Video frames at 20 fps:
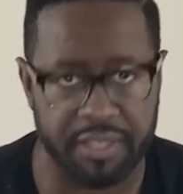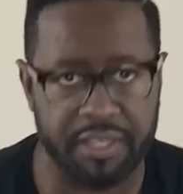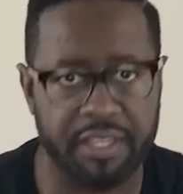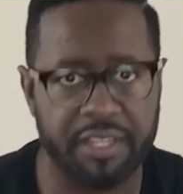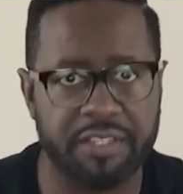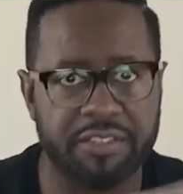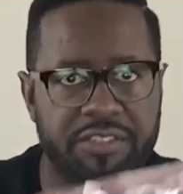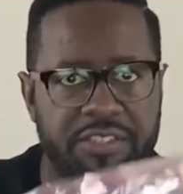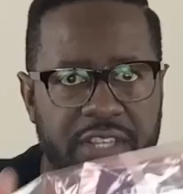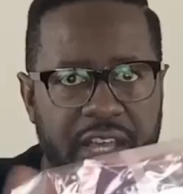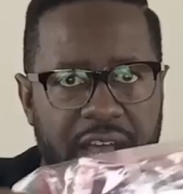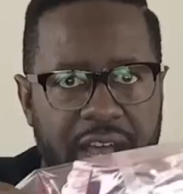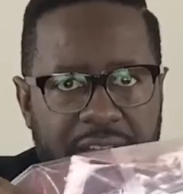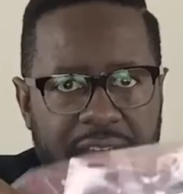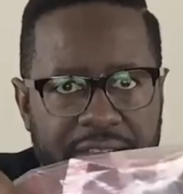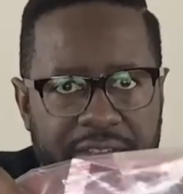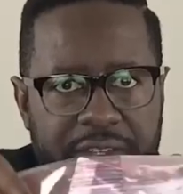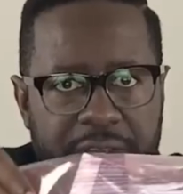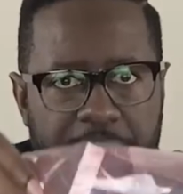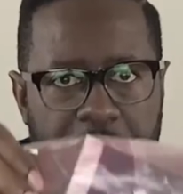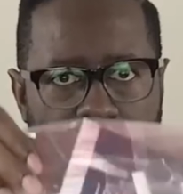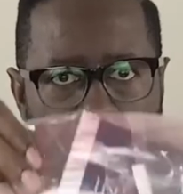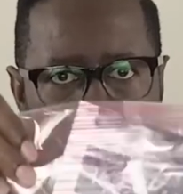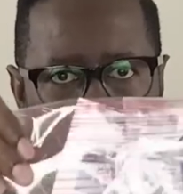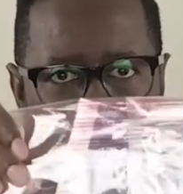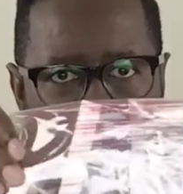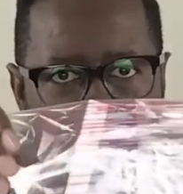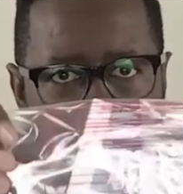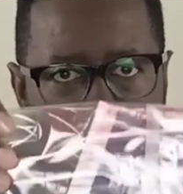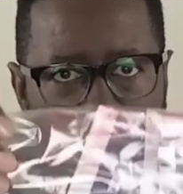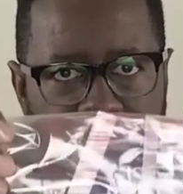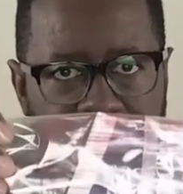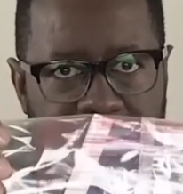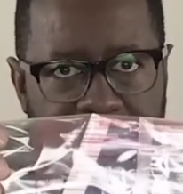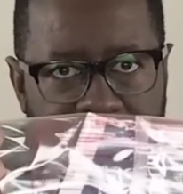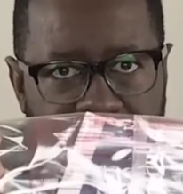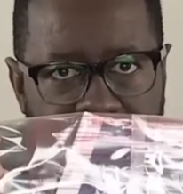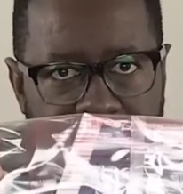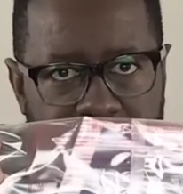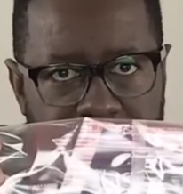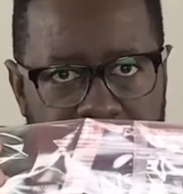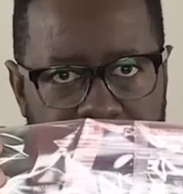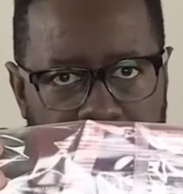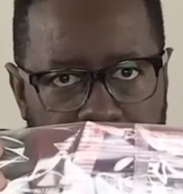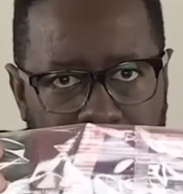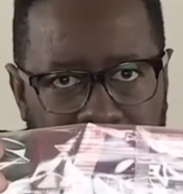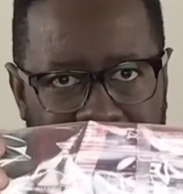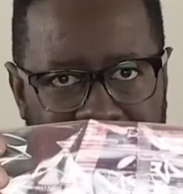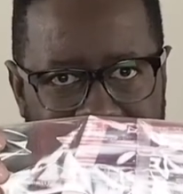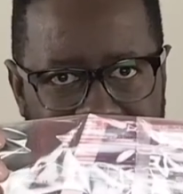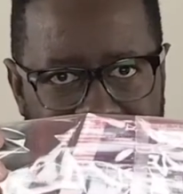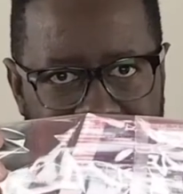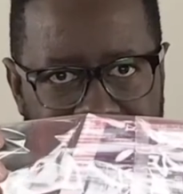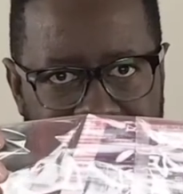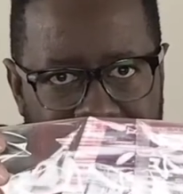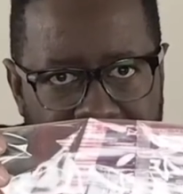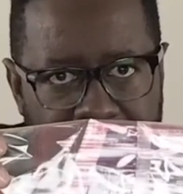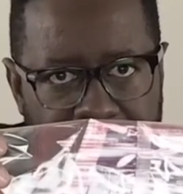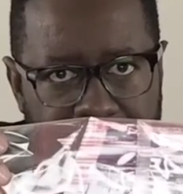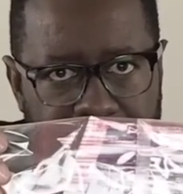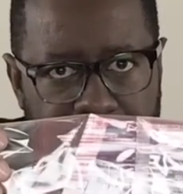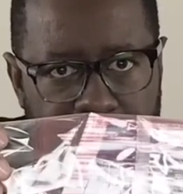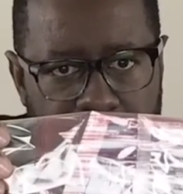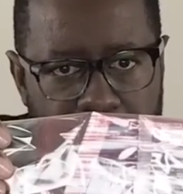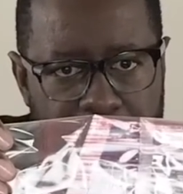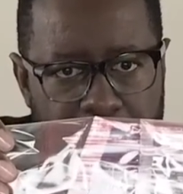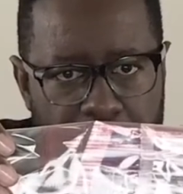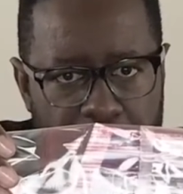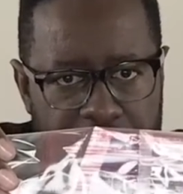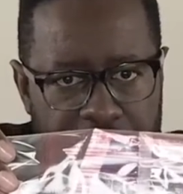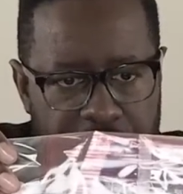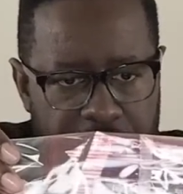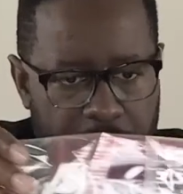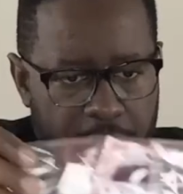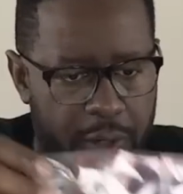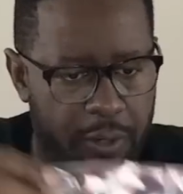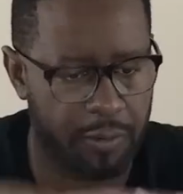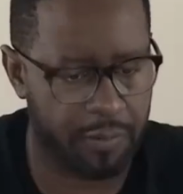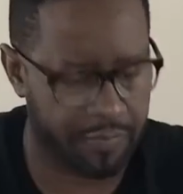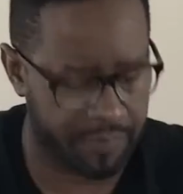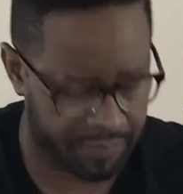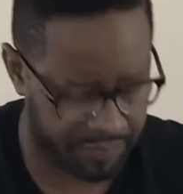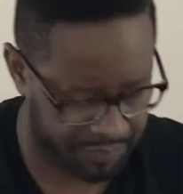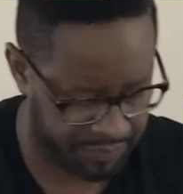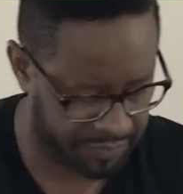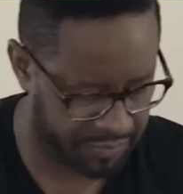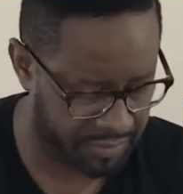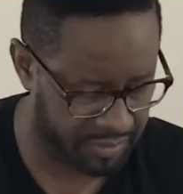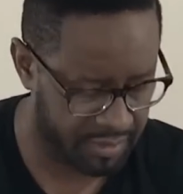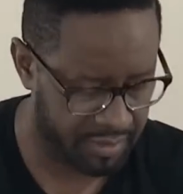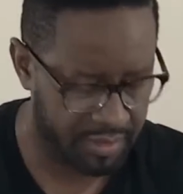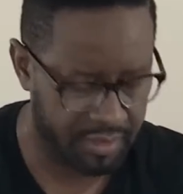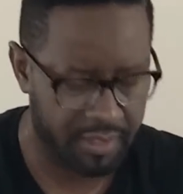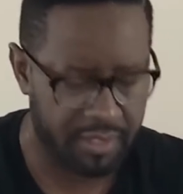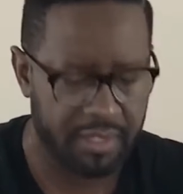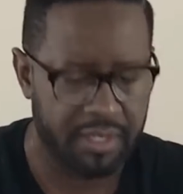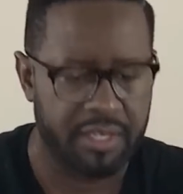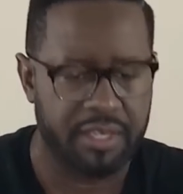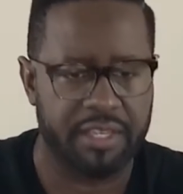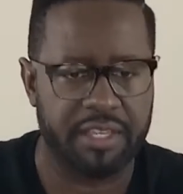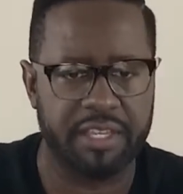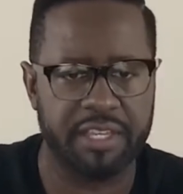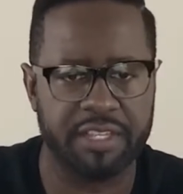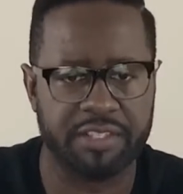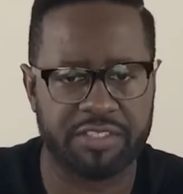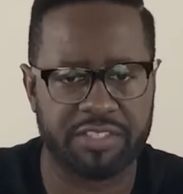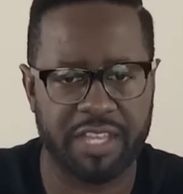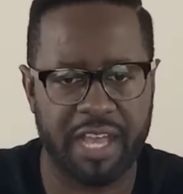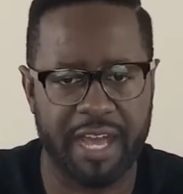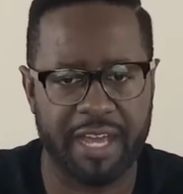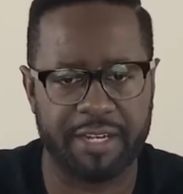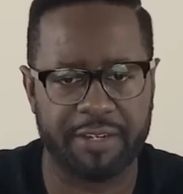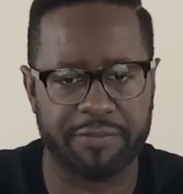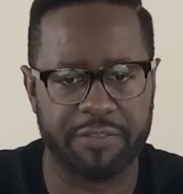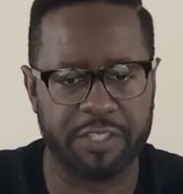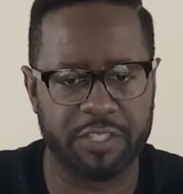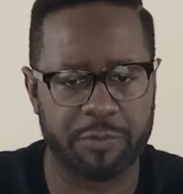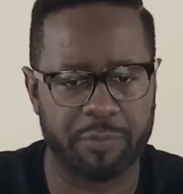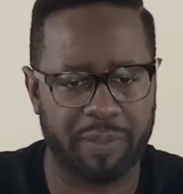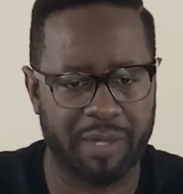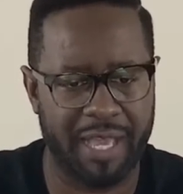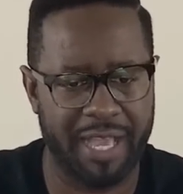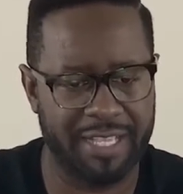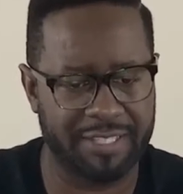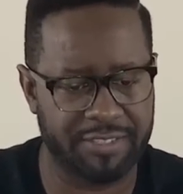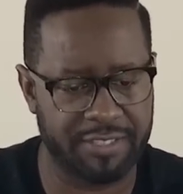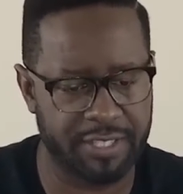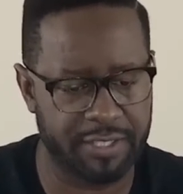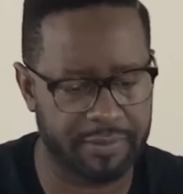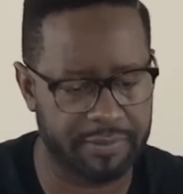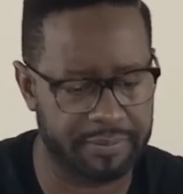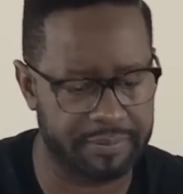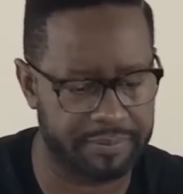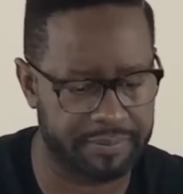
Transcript: Inside there are batteries to place inside of the remote control. Inside of this plastic,